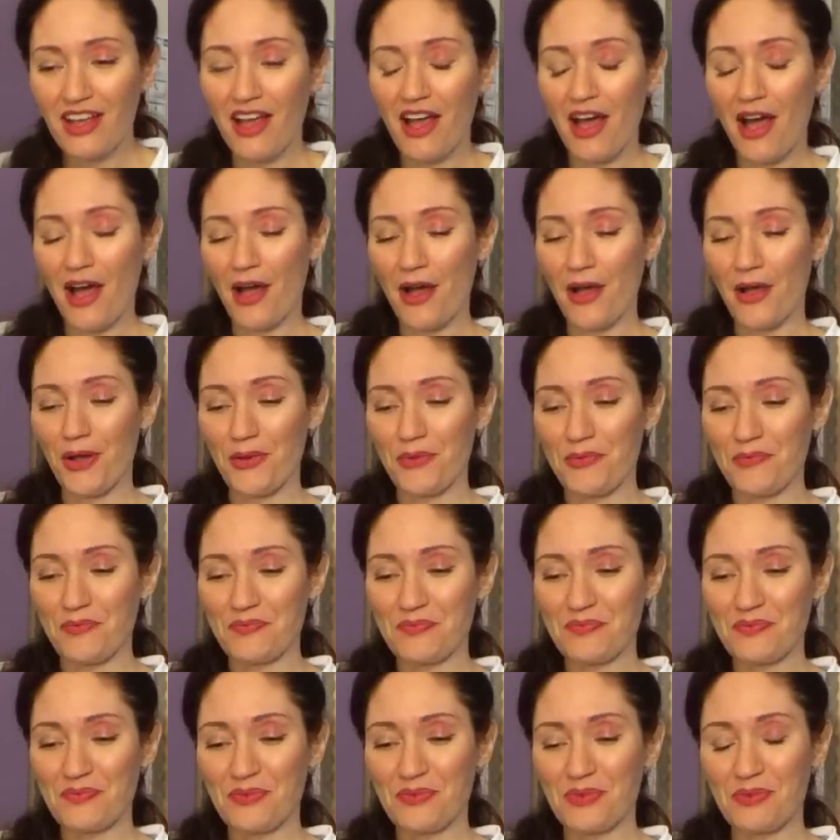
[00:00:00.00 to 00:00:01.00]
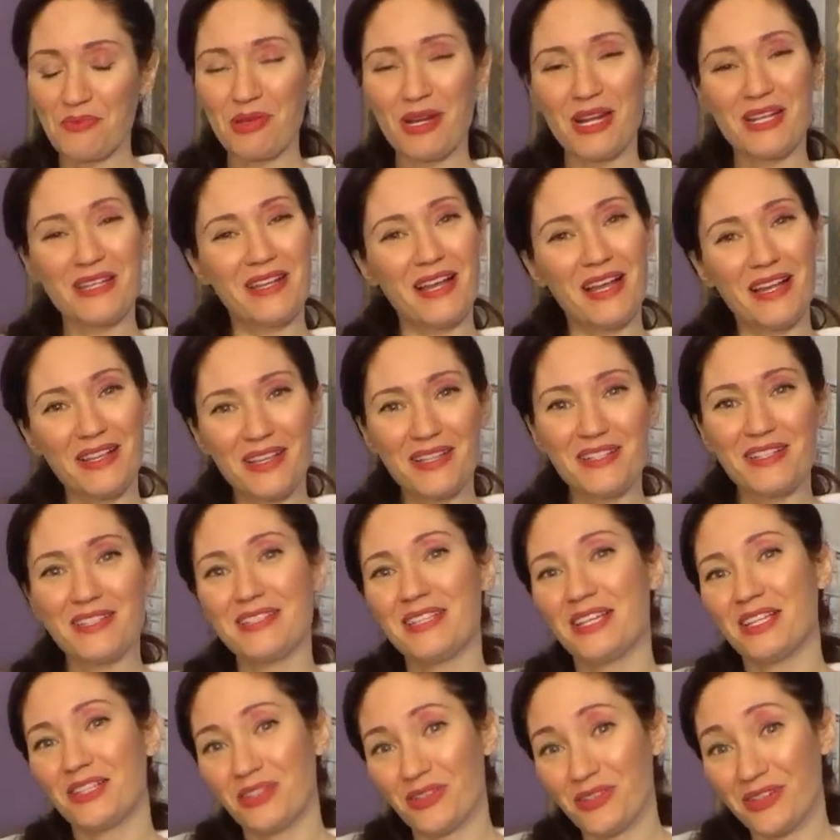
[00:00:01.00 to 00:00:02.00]
But I like to
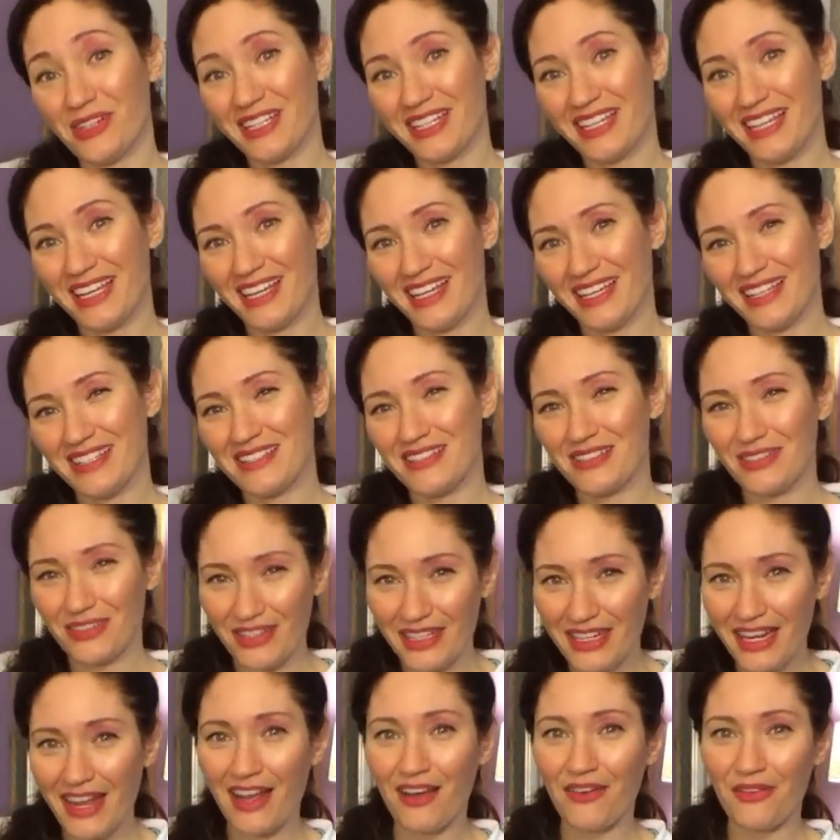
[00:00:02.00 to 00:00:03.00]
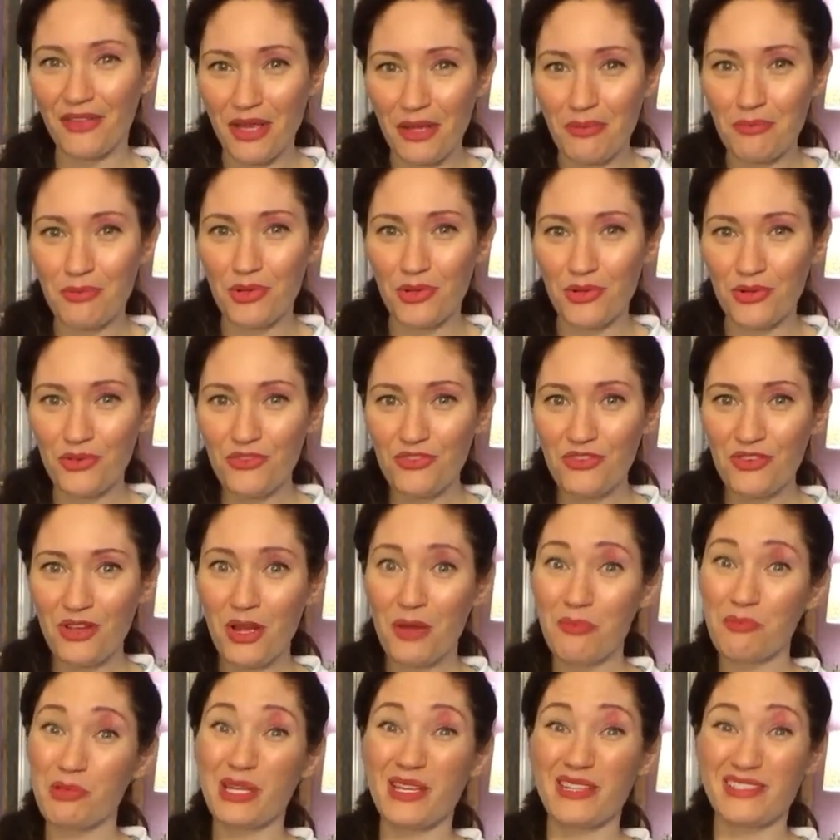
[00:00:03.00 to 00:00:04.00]
say, look at kids, look at how they move,
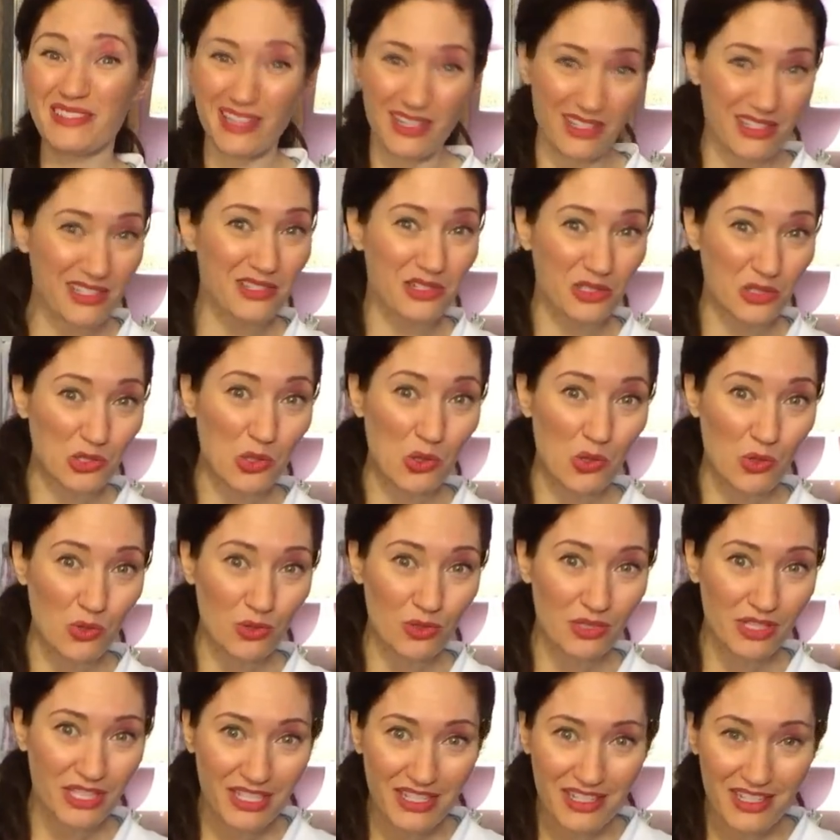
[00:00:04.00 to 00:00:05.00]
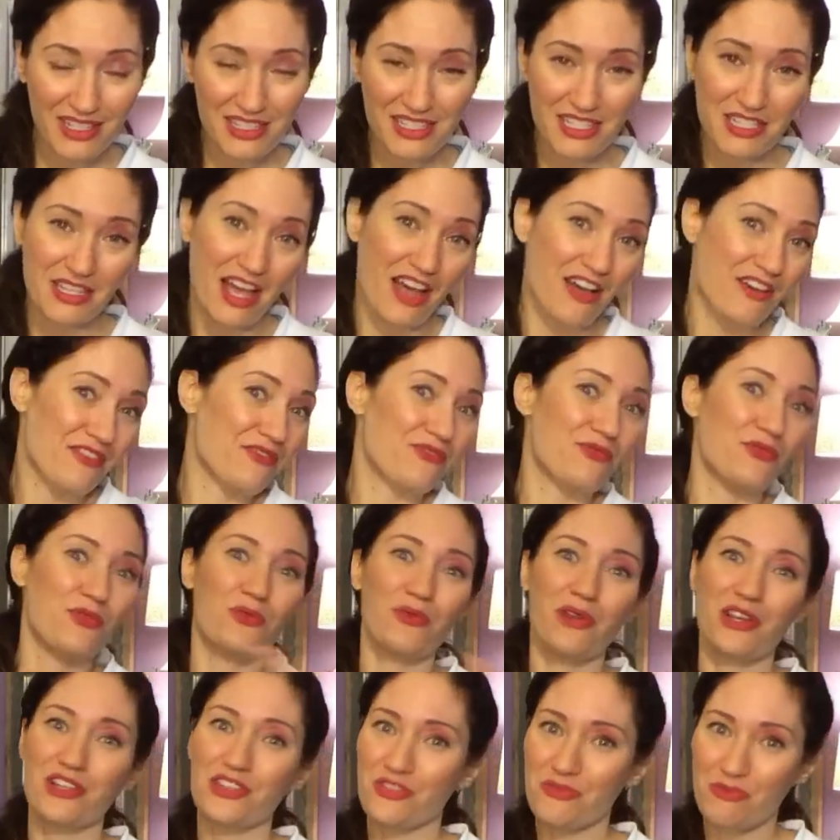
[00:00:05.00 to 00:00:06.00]
because that's the goal, to have full
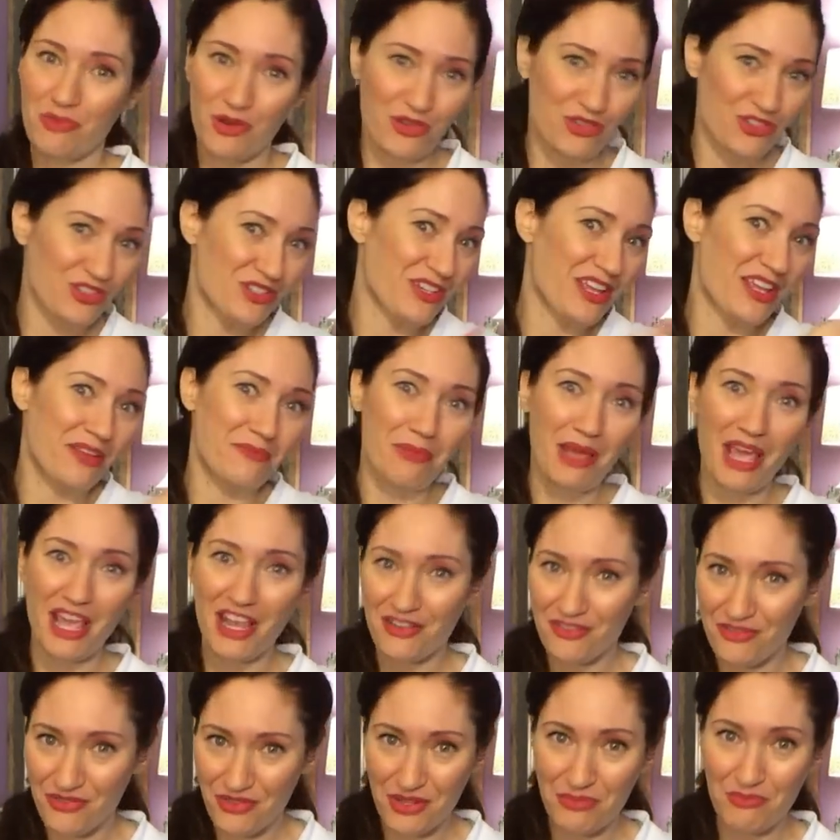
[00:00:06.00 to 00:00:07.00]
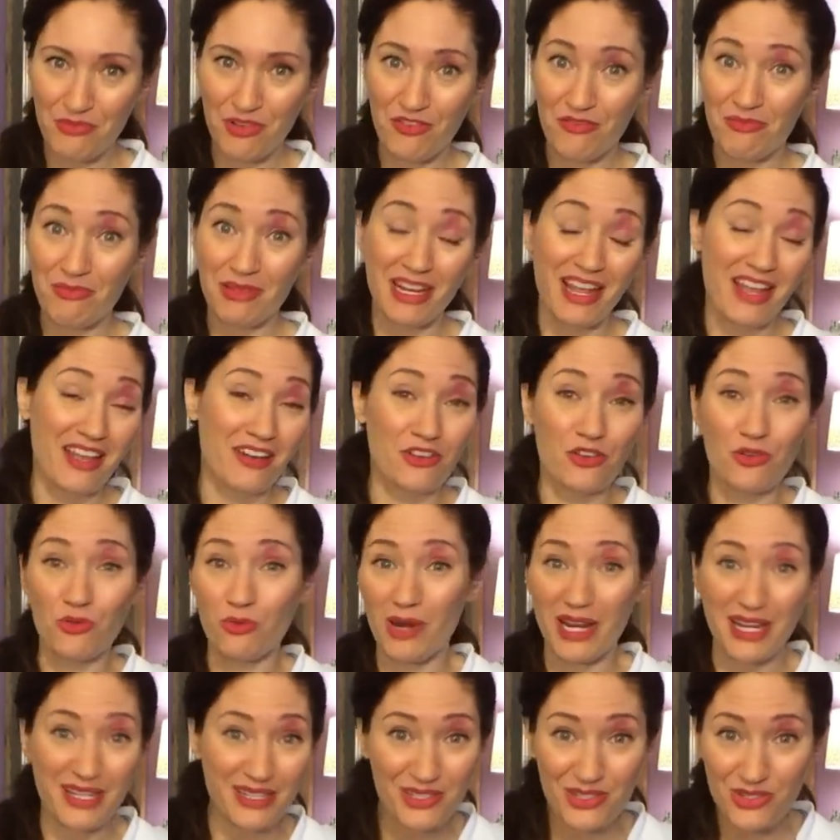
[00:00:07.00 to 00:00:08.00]
range of motion and pain-free movement and
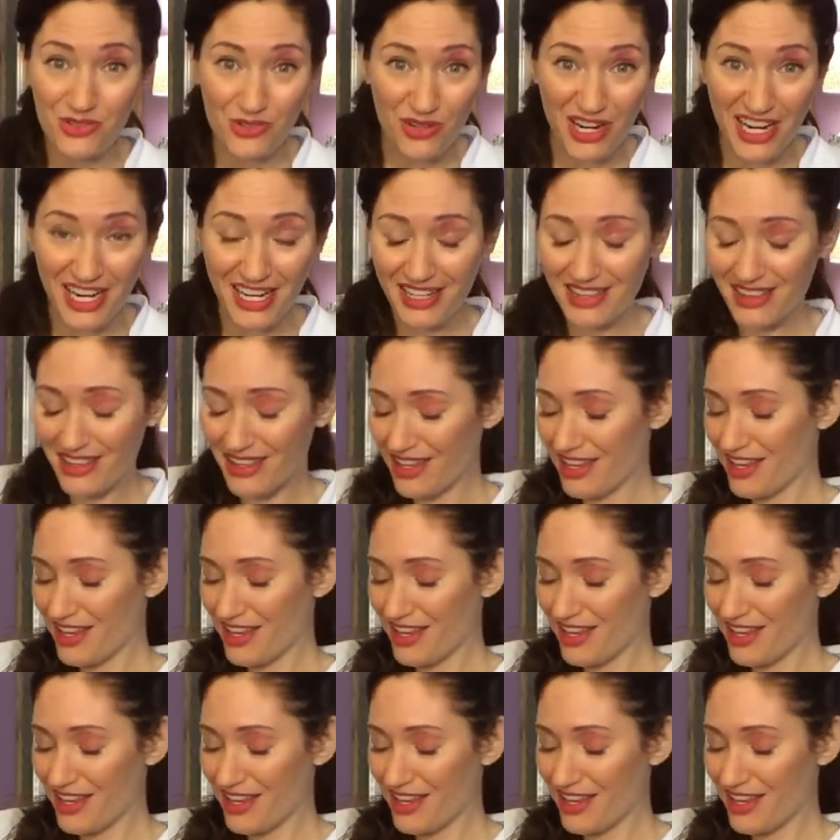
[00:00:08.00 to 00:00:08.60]
great strength.